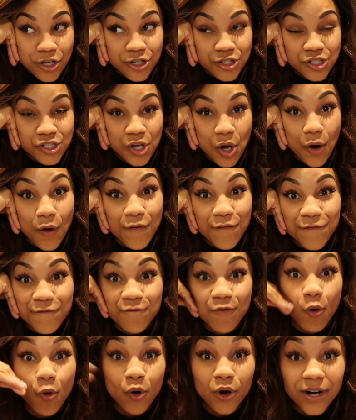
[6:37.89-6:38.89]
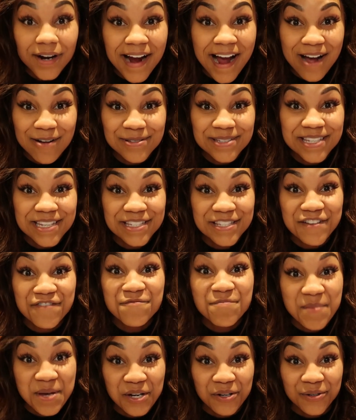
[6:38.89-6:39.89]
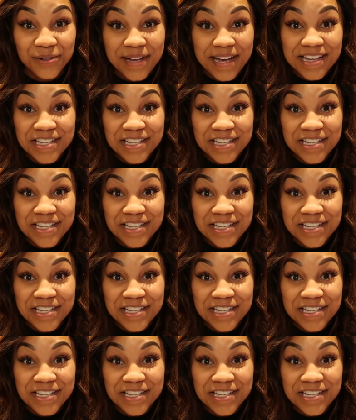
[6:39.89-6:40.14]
So four ounces of milk